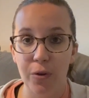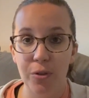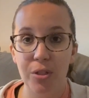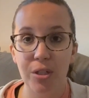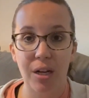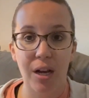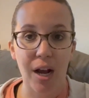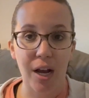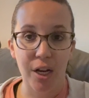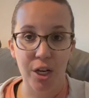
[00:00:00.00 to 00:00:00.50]
to
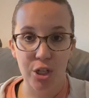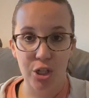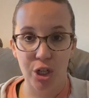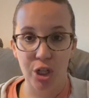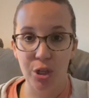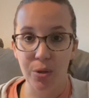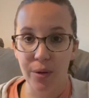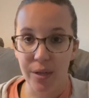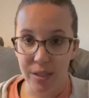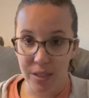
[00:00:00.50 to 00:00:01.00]
kind of show
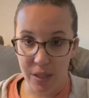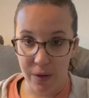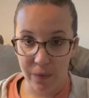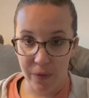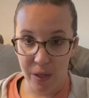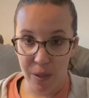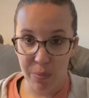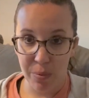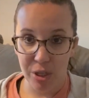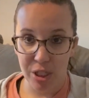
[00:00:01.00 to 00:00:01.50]
you a
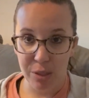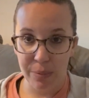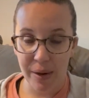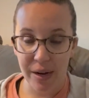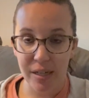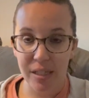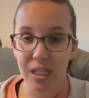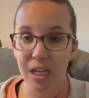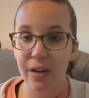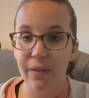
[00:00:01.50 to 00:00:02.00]
different
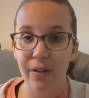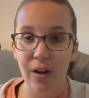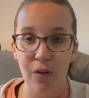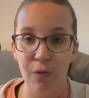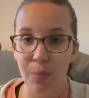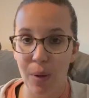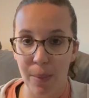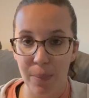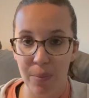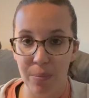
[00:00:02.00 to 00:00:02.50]
perspective of
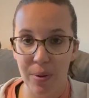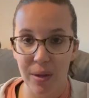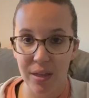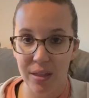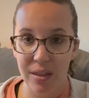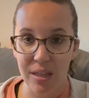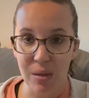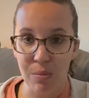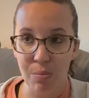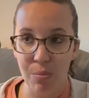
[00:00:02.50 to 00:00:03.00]
Peppa Pig
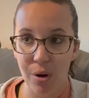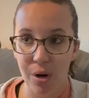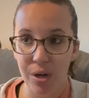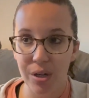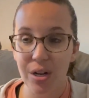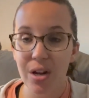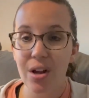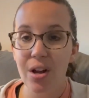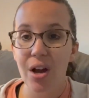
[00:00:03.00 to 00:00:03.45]
Theme Park